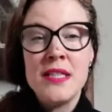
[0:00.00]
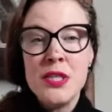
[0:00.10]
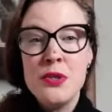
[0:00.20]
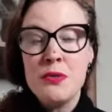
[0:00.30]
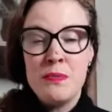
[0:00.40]

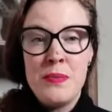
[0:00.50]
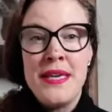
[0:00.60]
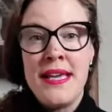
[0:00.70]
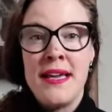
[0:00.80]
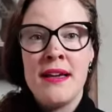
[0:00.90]
you
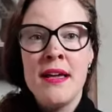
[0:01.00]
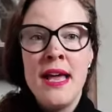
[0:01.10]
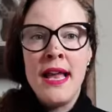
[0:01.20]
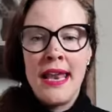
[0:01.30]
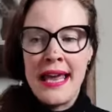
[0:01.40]
being
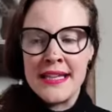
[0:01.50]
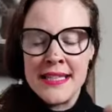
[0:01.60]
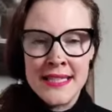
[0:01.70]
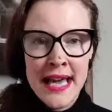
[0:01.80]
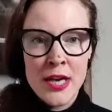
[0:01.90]
like
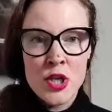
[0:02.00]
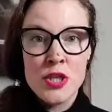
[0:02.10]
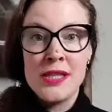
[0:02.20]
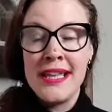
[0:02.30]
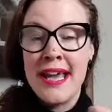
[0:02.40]

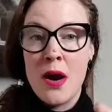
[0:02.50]
sexually